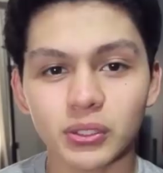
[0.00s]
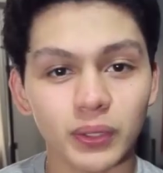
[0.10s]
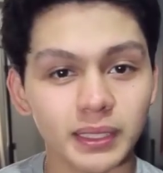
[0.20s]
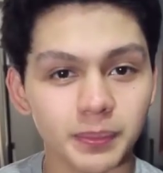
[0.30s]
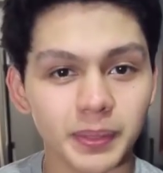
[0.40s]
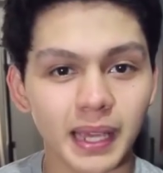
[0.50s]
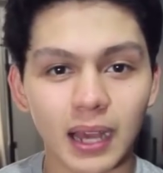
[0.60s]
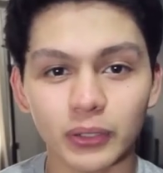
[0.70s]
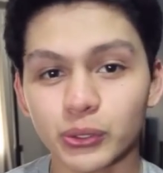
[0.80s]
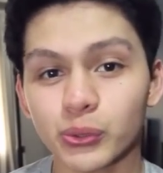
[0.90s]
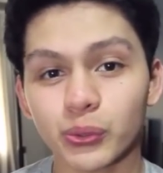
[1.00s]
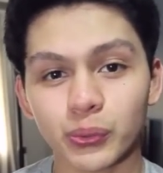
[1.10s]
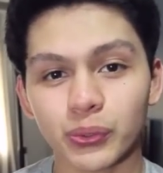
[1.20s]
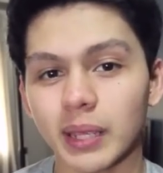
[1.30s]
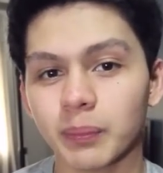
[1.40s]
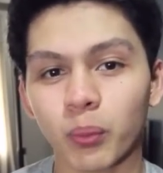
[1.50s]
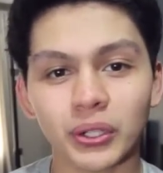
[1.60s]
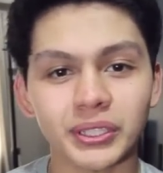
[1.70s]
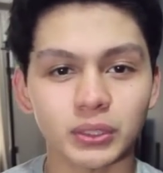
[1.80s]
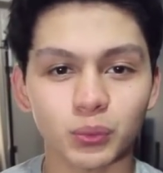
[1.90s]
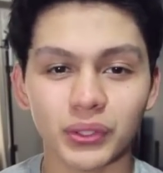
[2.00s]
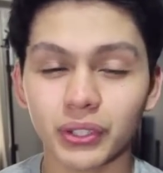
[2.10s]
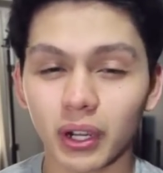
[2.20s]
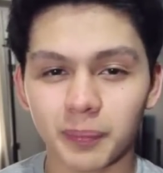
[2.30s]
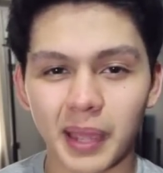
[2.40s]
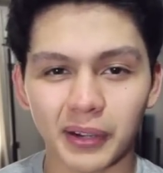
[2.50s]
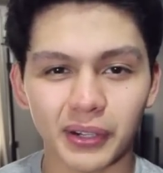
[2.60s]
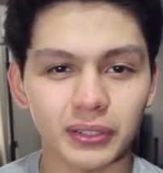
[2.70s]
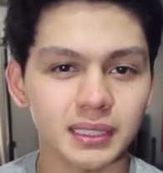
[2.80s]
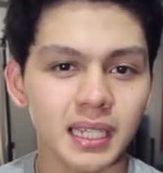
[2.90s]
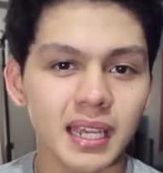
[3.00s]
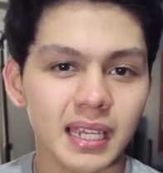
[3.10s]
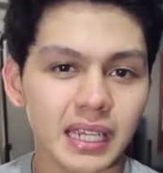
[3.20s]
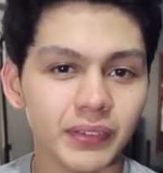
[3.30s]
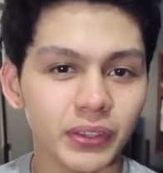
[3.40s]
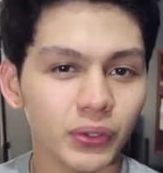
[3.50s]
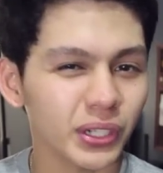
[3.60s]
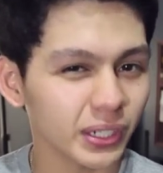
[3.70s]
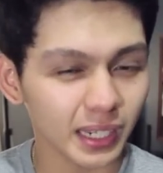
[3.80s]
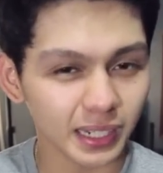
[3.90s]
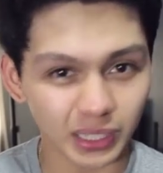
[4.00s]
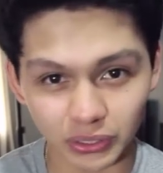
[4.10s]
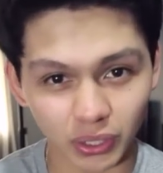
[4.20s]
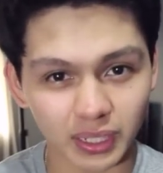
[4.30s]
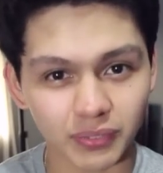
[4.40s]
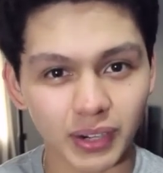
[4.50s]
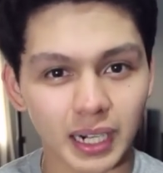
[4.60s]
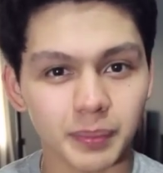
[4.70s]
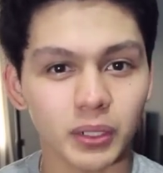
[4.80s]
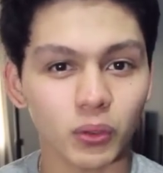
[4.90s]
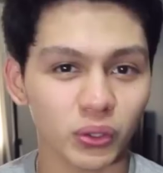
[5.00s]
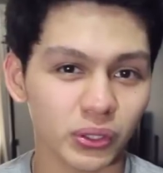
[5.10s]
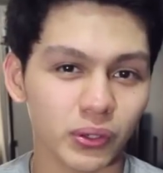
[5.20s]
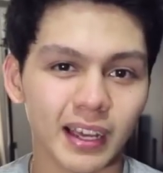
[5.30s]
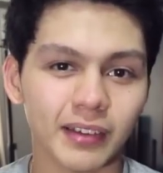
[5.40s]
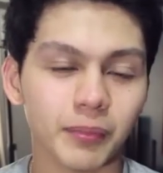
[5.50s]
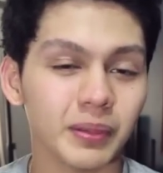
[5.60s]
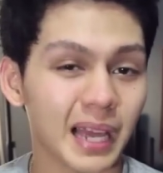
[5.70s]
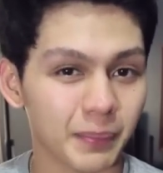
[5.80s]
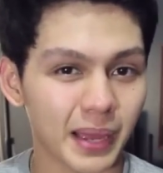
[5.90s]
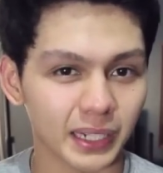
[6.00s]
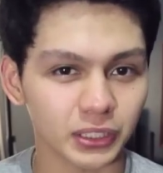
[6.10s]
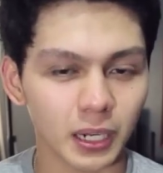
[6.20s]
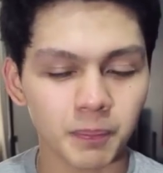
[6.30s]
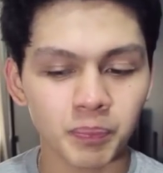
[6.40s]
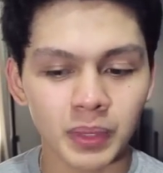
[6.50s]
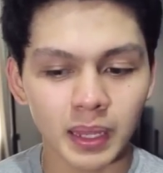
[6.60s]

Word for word: going to be how to create portraits with dark backgrounds even though you're not in a dark environment or you don't have a black backdrop.